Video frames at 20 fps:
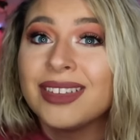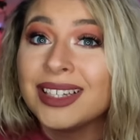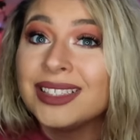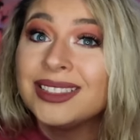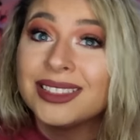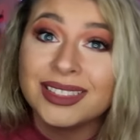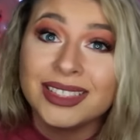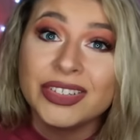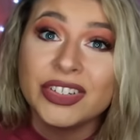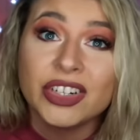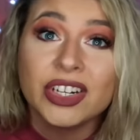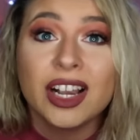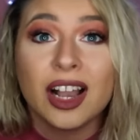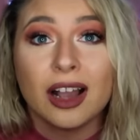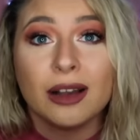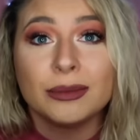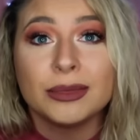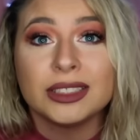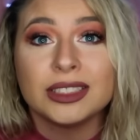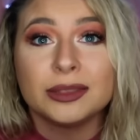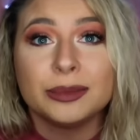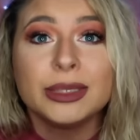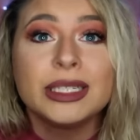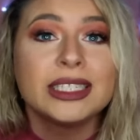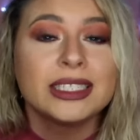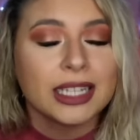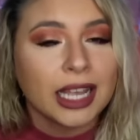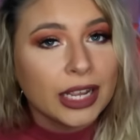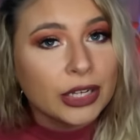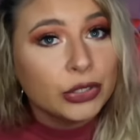I delete your comments
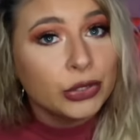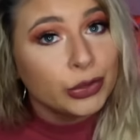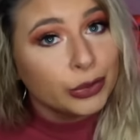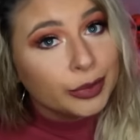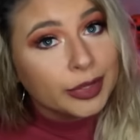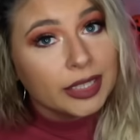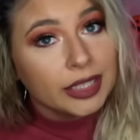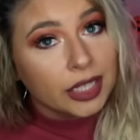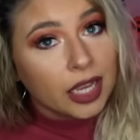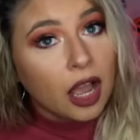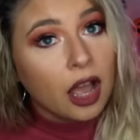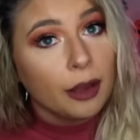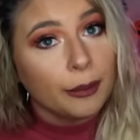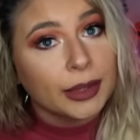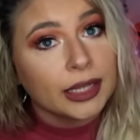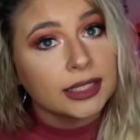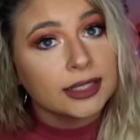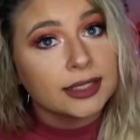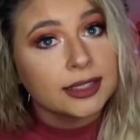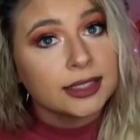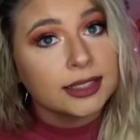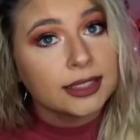because I do read the comments.